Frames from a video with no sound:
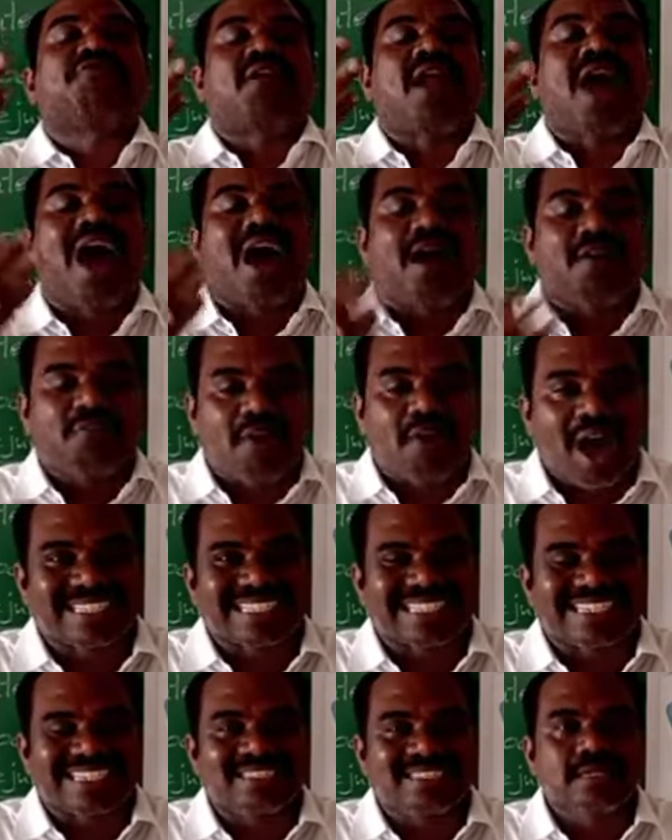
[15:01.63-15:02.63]
fast.
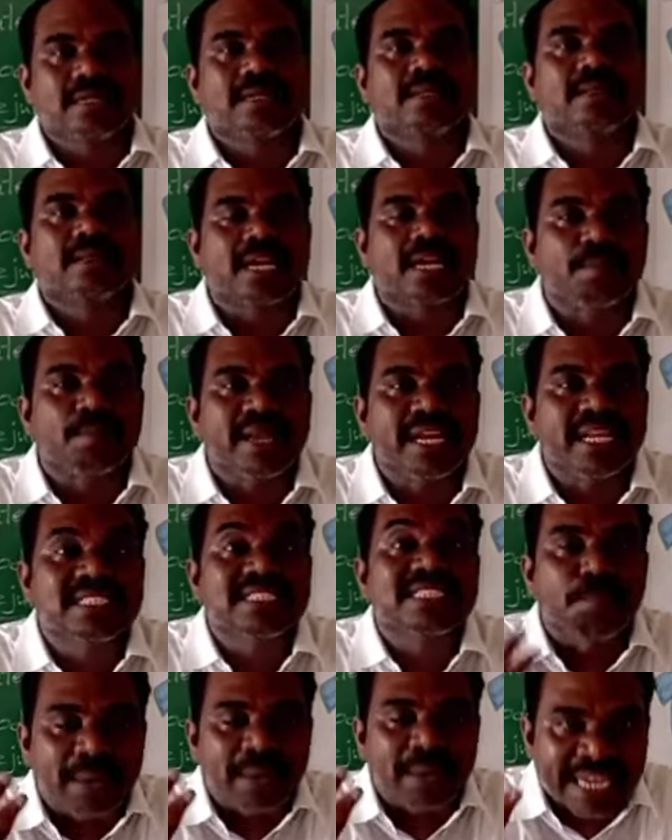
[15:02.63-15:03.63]
That means
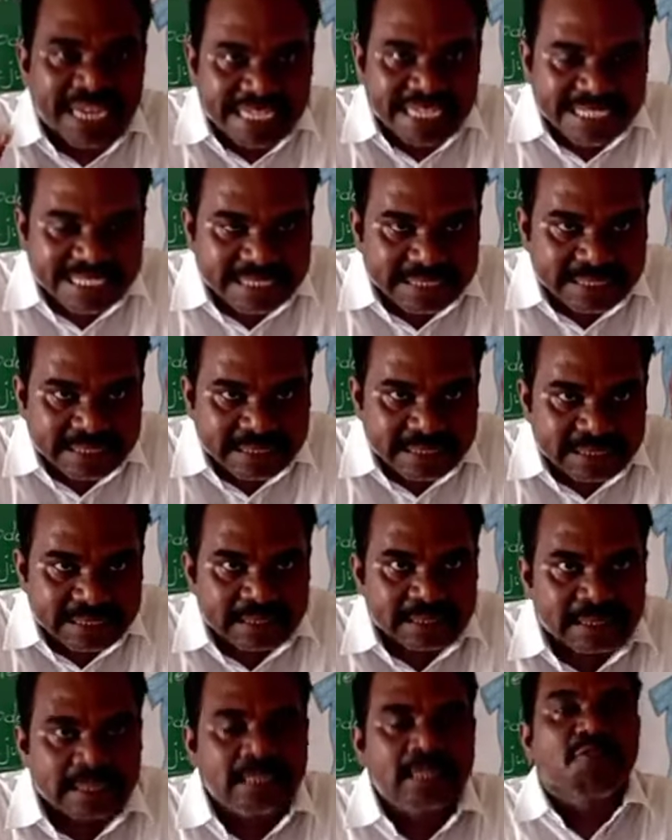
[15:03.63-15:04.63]
meat,
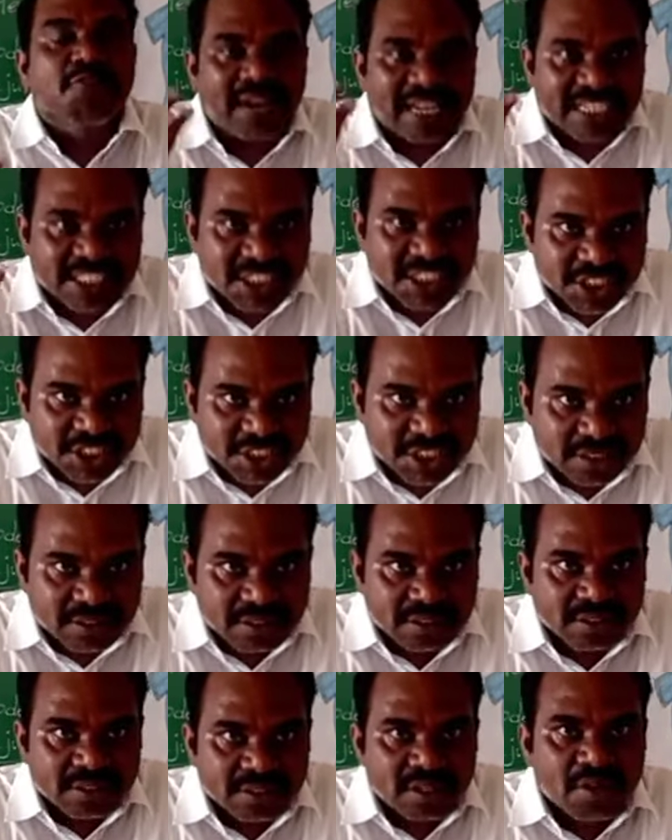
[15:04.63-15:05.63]
flesh,
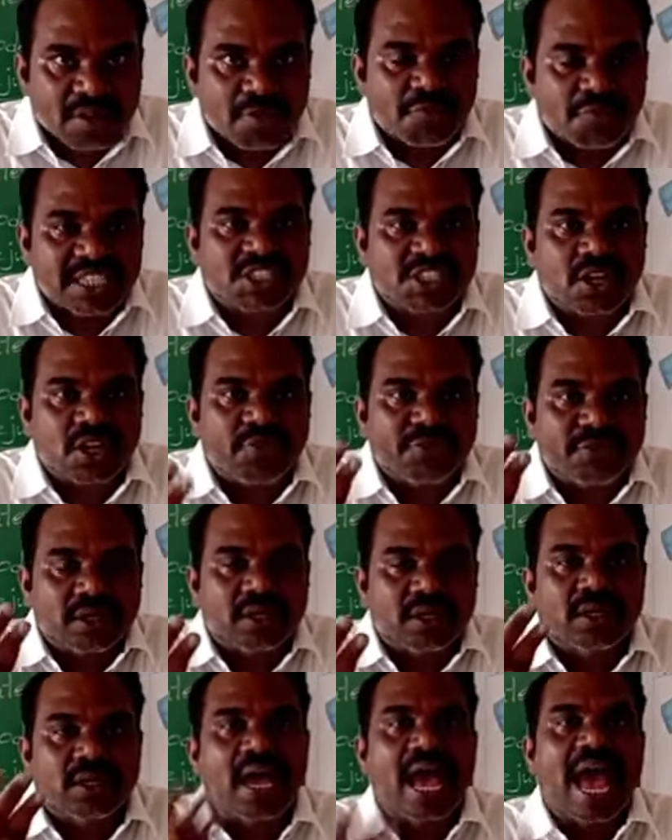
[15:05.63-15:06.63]
flesh
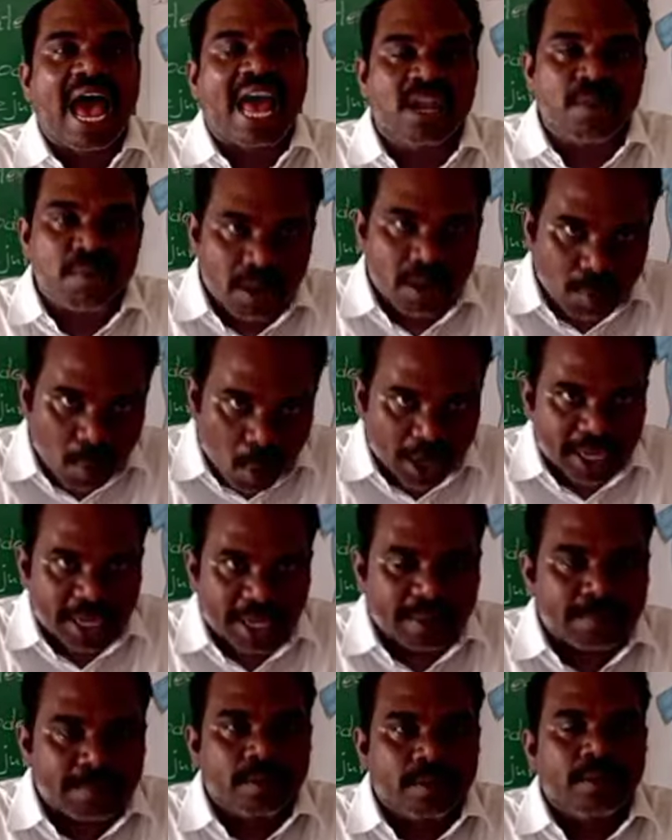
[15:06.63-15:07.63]
of animal body
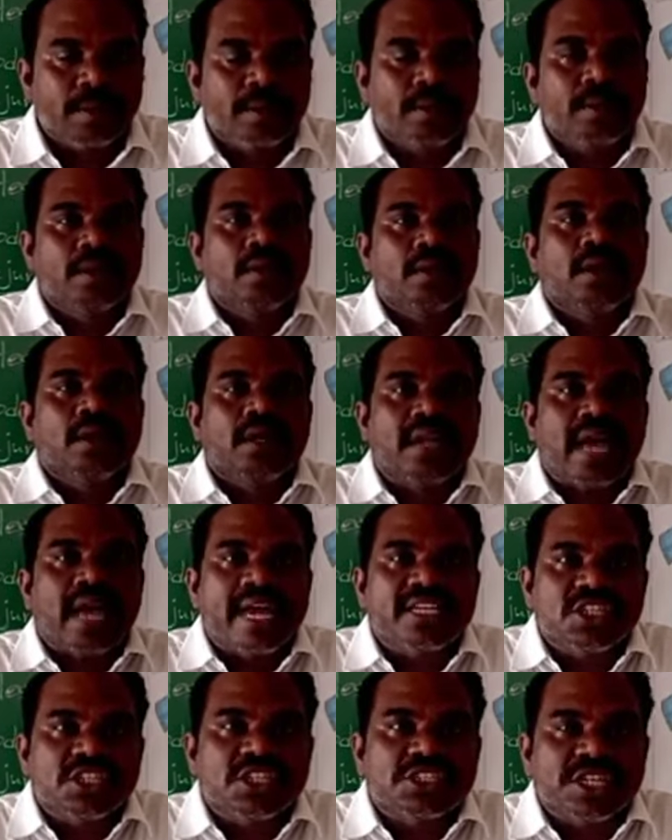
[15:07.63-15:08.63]

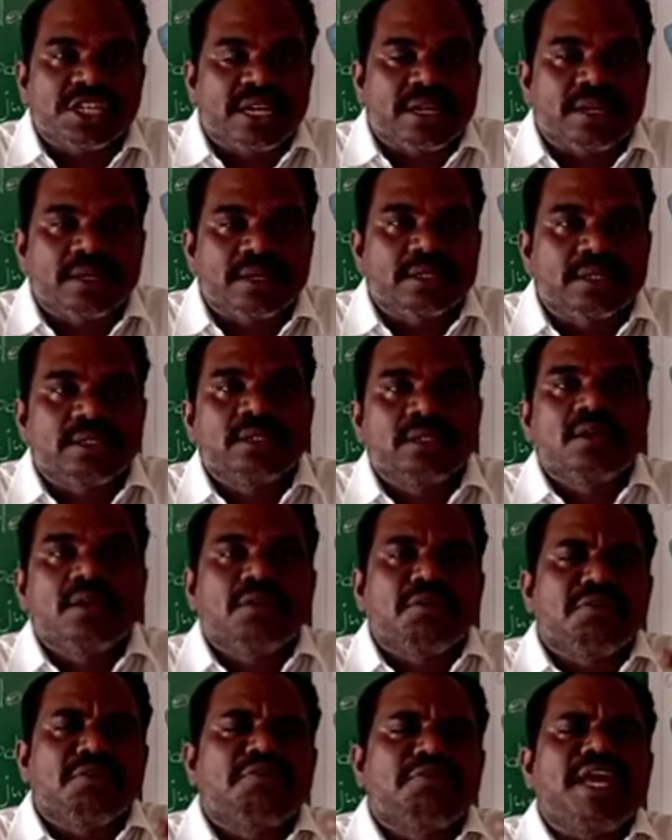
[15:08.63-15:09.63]
digestion
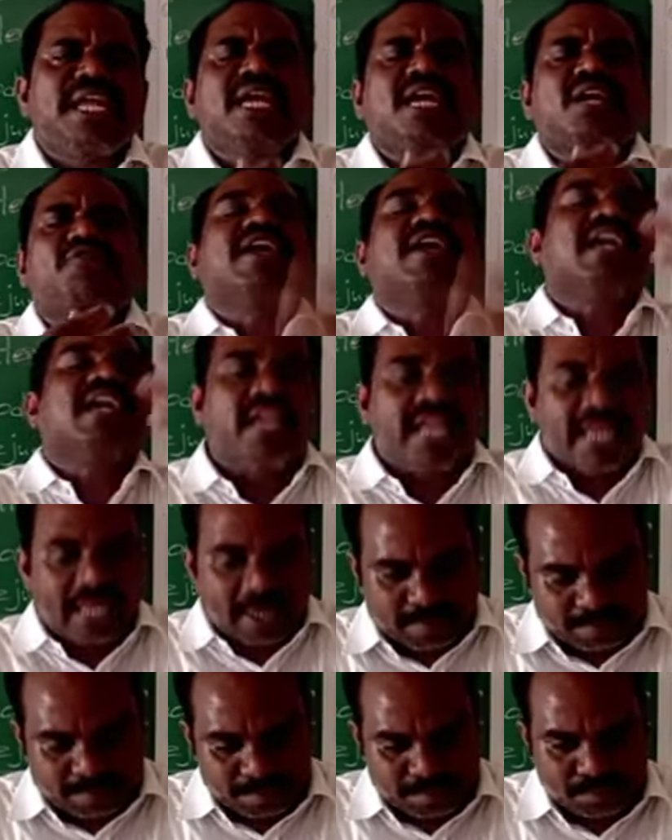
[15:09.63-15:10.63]
very
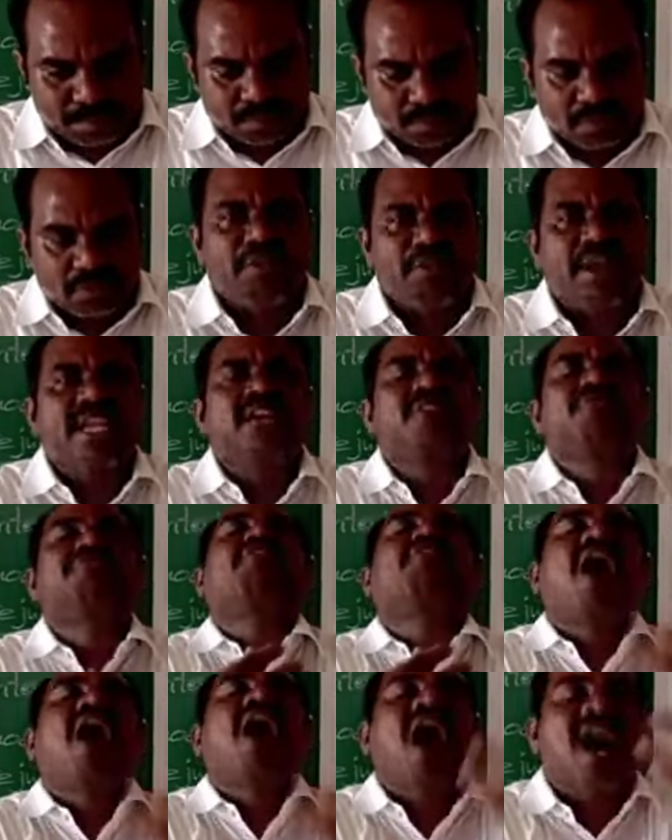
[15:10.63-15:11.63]
quickly, very
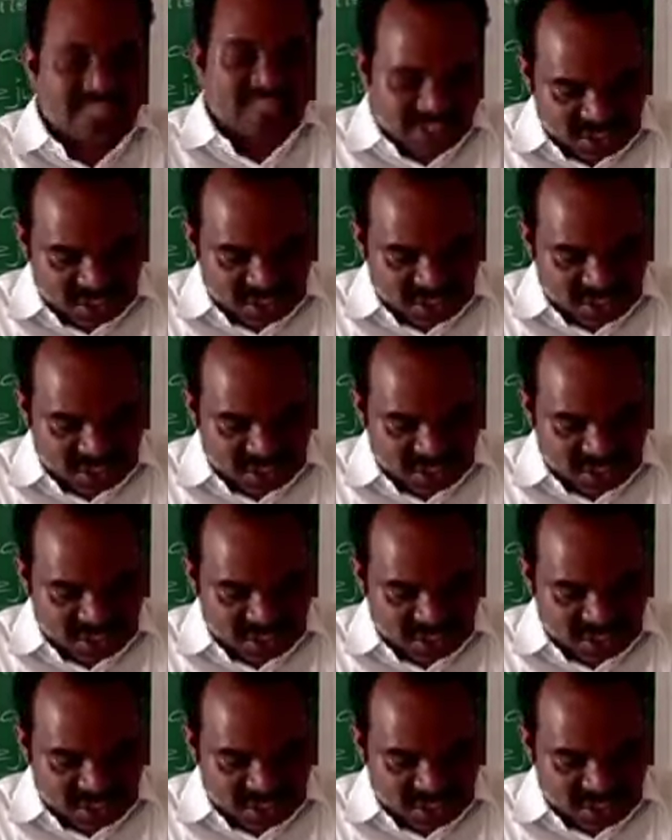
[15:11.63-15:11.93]
fast.